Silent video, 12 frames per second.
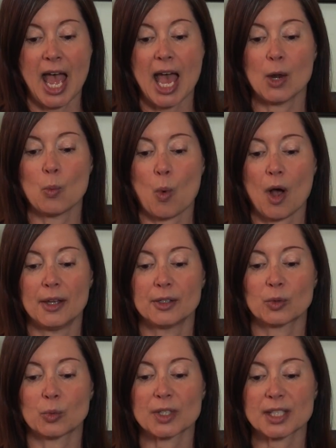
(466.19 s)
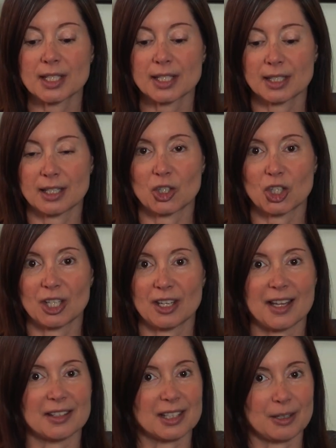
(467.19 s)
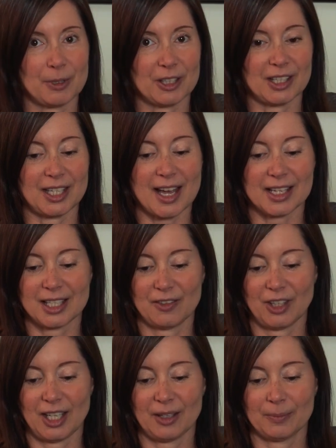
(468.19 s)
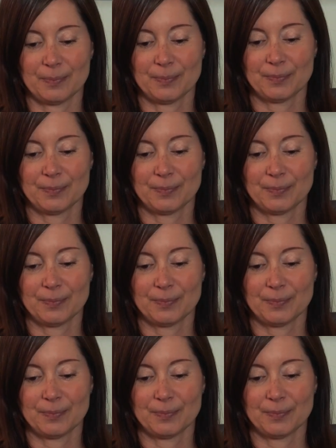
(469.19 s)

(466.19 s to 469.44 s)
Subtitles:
and one wrist extension and stability activity.